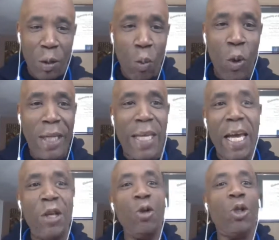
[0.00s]
What
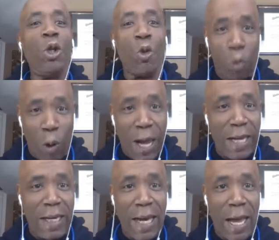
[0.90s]
can you do
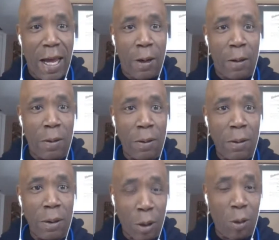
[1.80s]
right now?
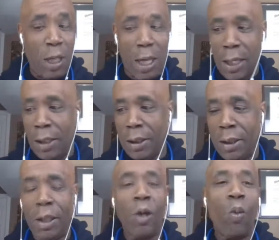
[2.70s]
Okay.
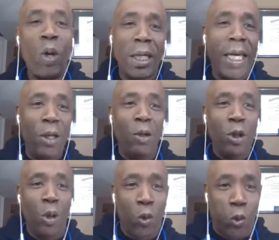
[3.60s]
What can you
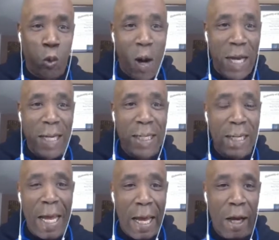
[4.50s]
do right
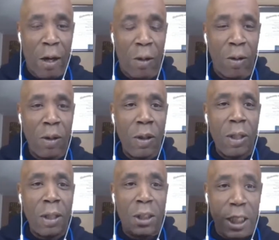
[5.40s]
now
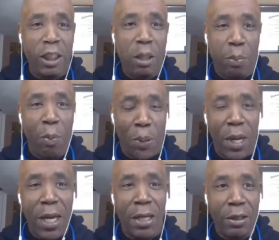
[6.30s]
just to
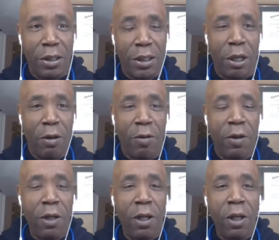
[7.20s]
prepare yourself
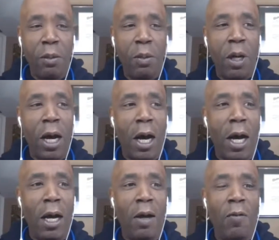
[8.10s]

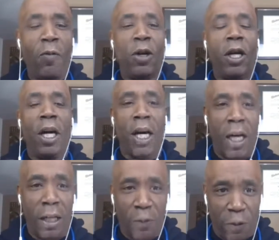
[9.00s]
for the
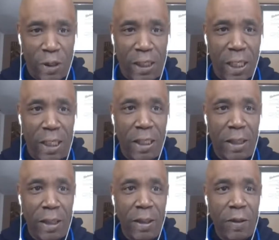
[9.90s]

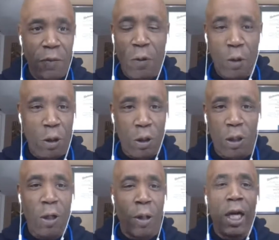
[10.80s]
unforeseen future,
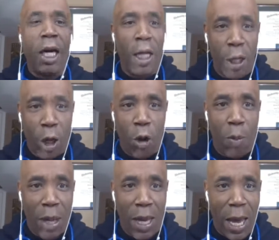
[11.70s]
you know, the unknown
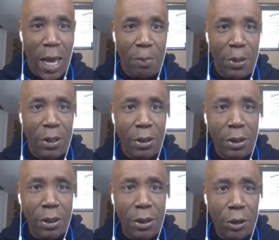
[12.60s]
may happen.
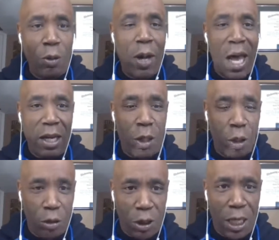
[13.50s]
You had to
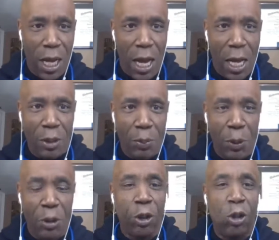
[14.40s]
go to the
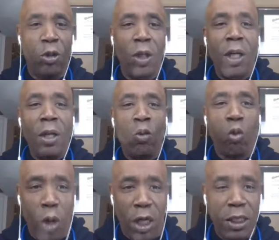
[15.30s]
hospital. You
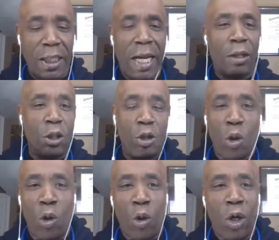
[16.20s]
rushing out the
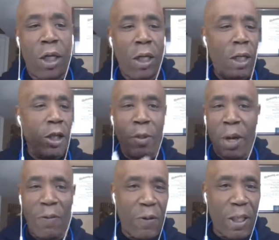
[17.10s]
door. You
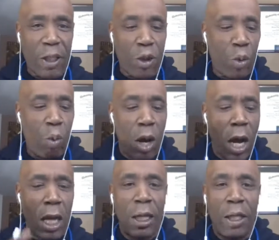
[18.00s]
may forget your
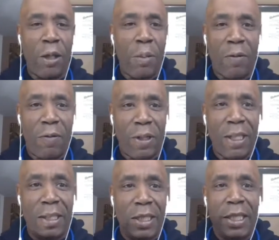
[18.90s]
wallet. You may
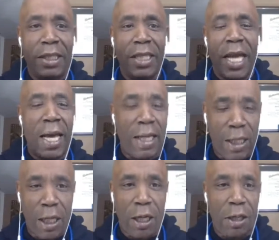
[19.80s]
forget this, that, and
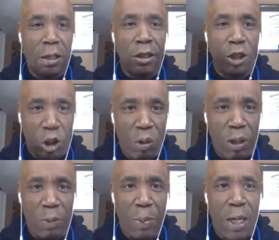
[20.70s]
the other,
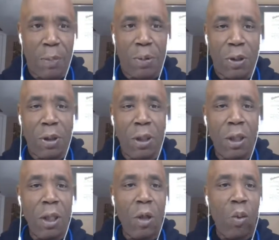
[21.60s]
insurance papers,
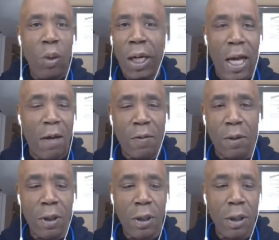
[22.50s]
whatever.